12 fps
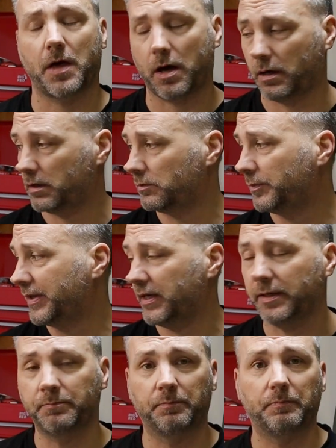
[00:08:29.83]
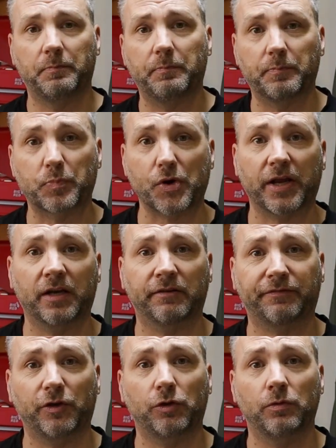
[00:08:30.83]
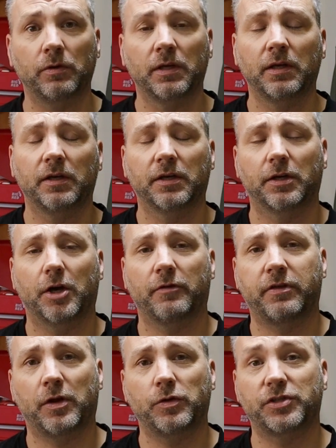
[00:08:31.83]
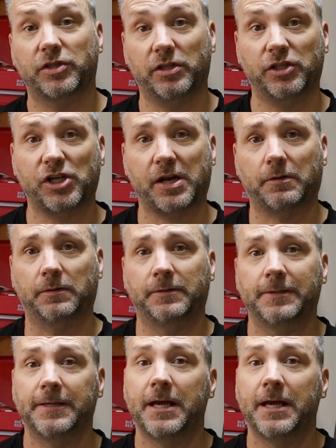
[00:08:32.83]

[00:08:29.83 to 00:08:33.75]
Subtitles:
I'll be bringing a few of those to the channel.